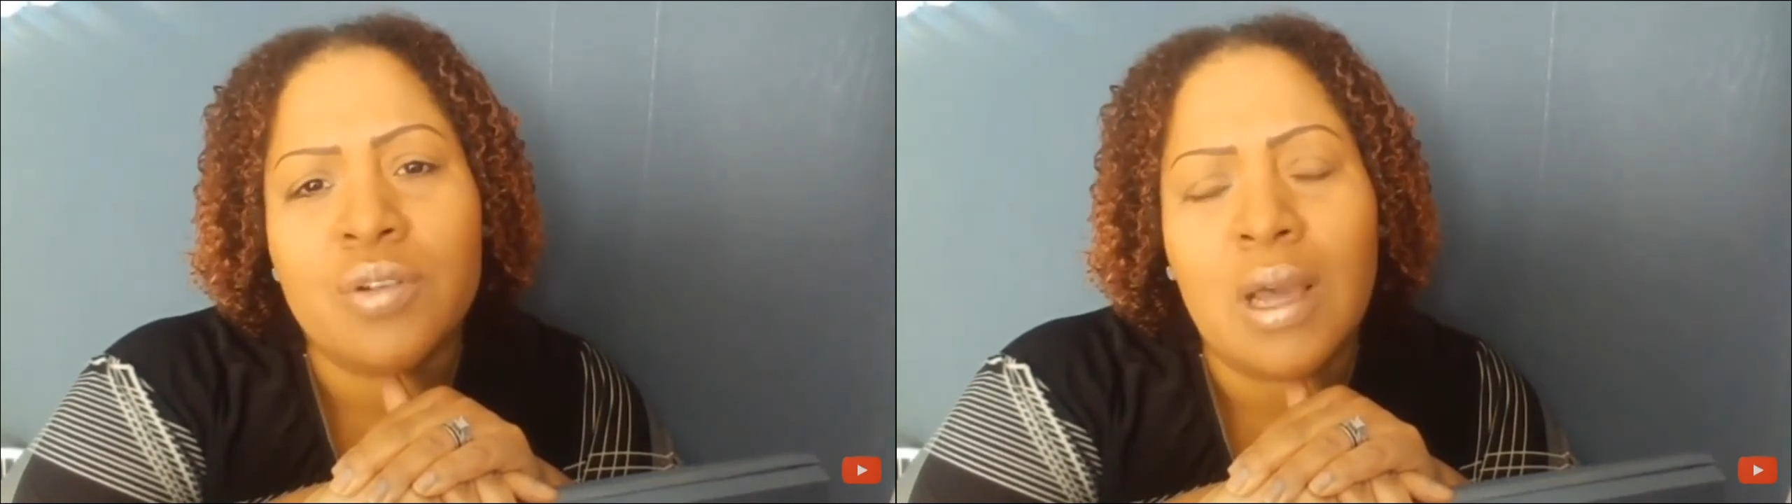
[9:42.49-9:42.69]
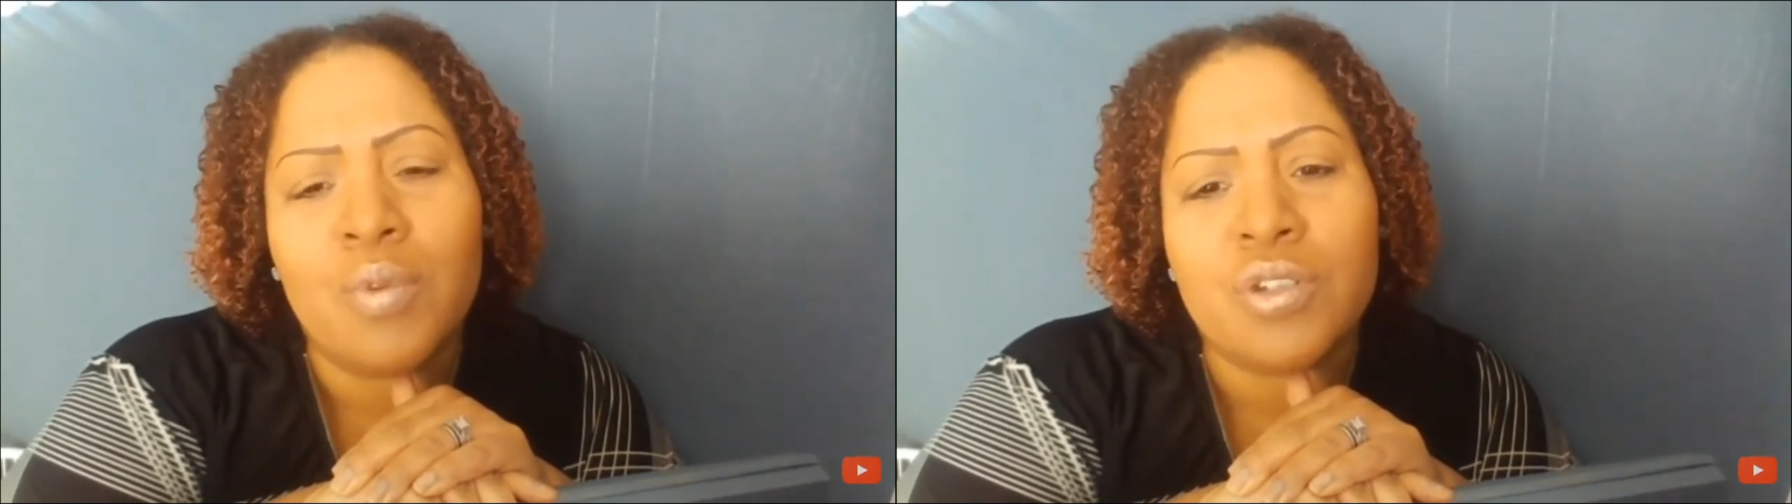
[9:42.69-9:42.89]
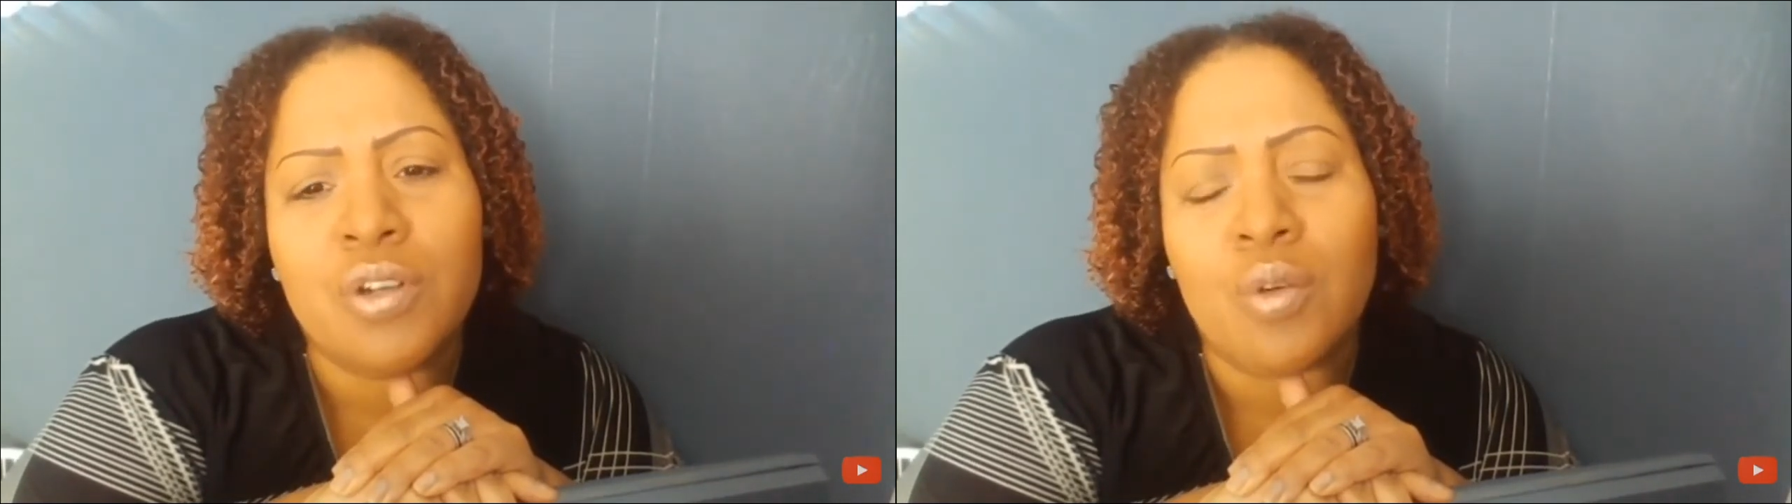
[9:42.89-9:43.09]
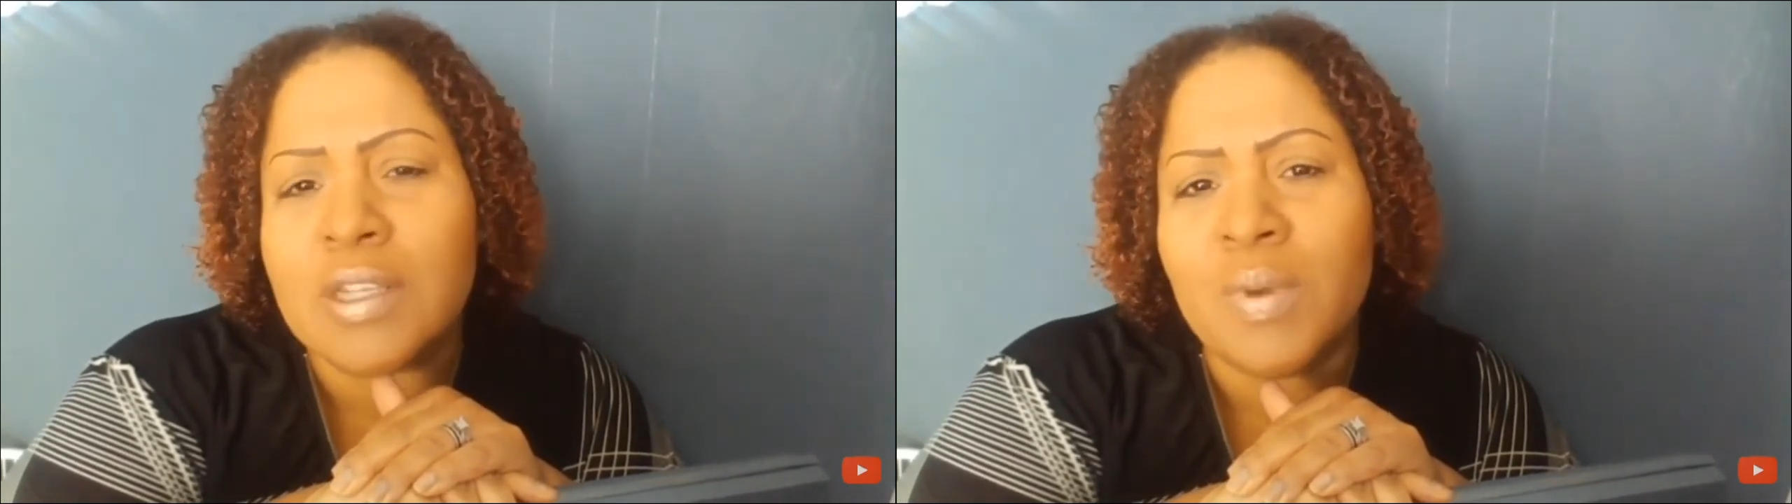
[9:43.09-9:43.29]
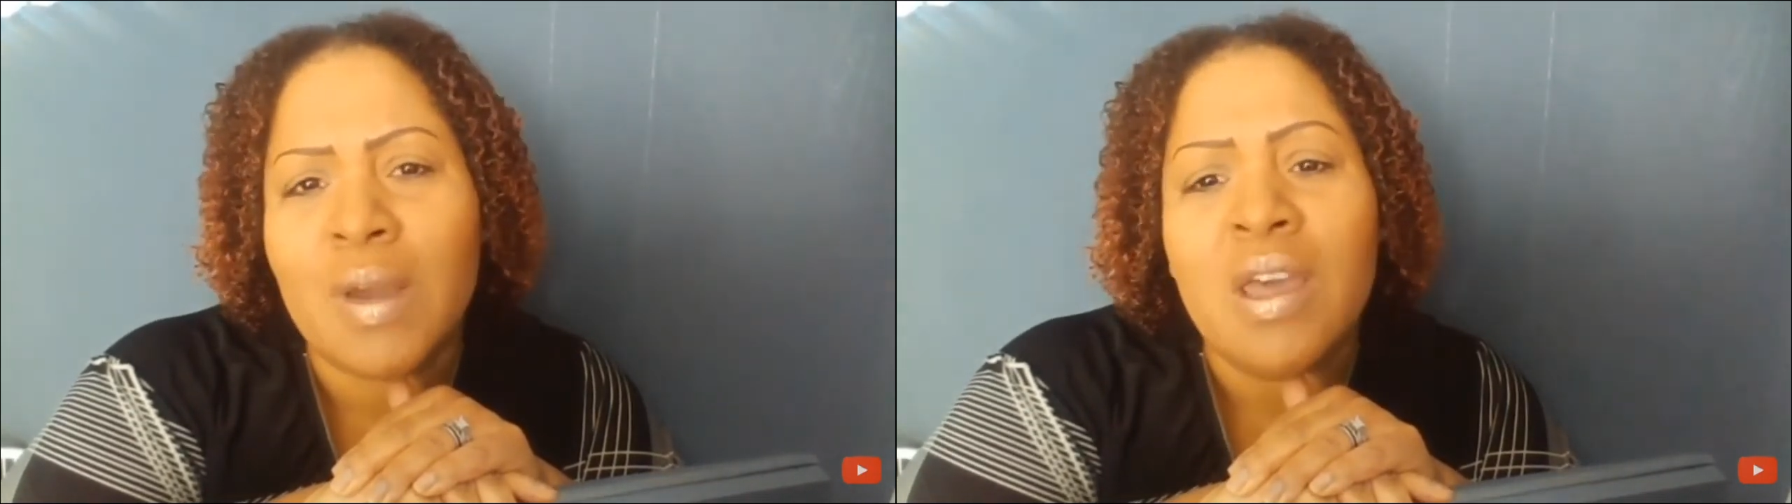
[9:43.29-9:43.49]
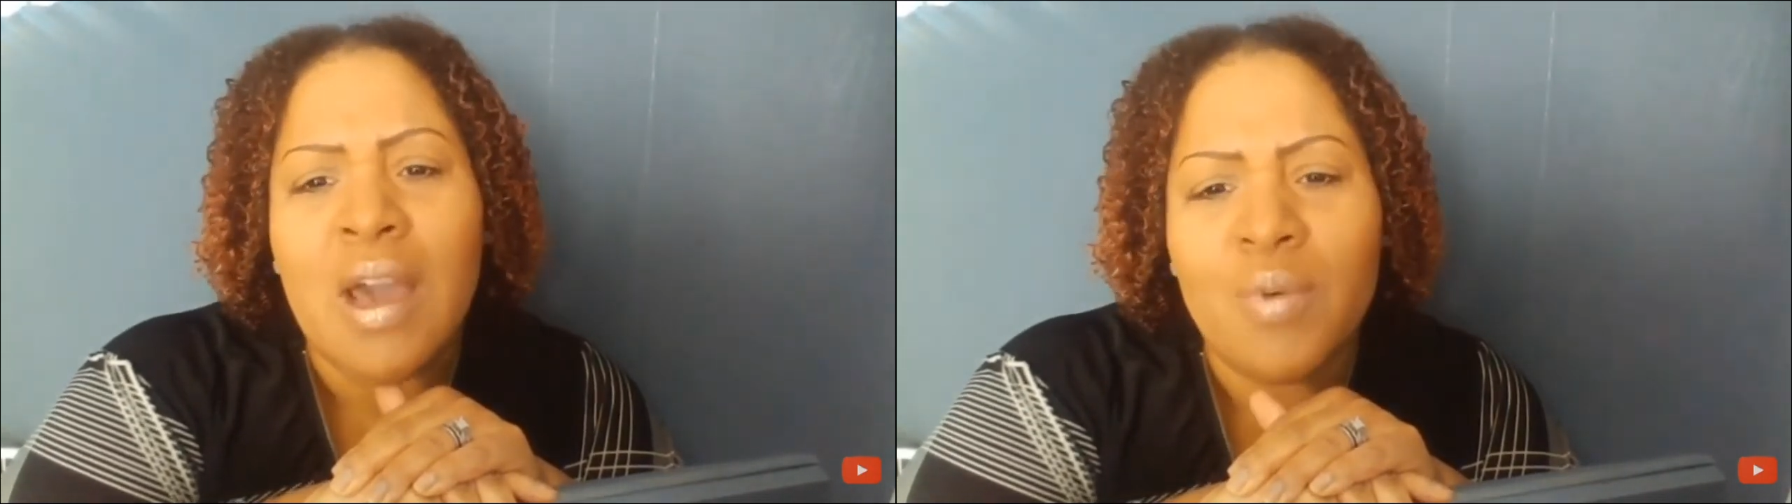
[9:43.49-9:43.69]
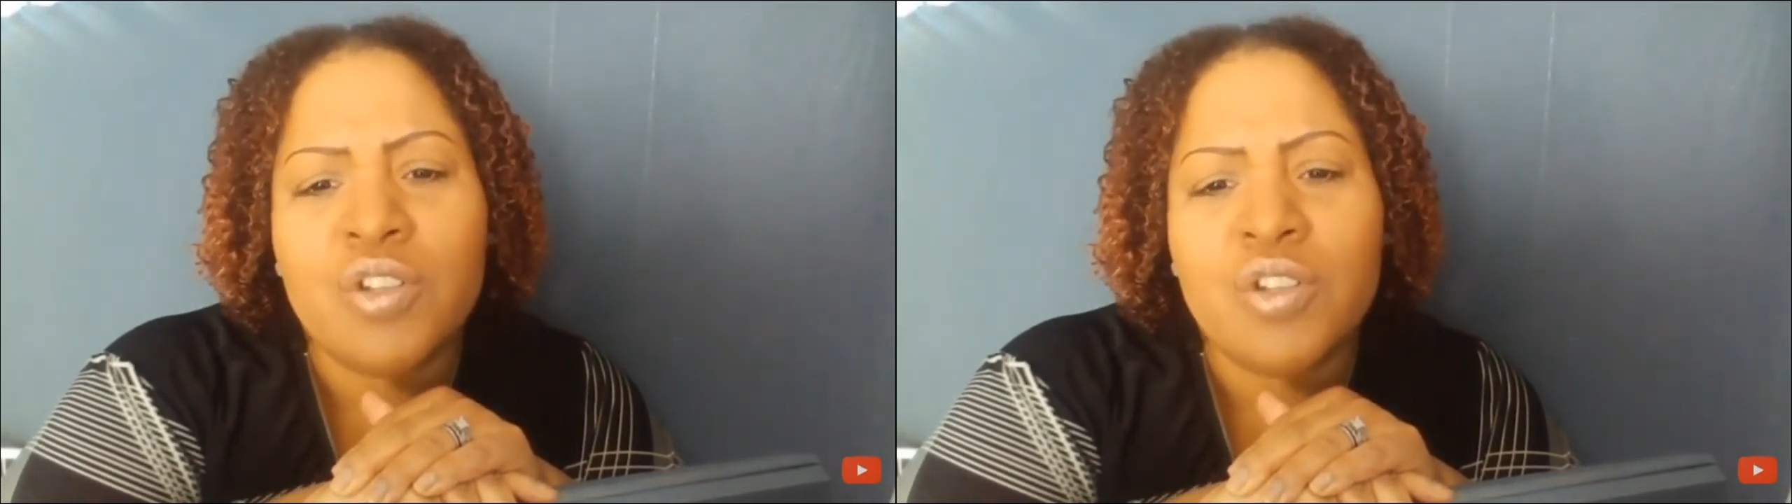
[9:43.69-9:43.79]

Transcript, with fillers: I want you to, I want you to know what lesbian,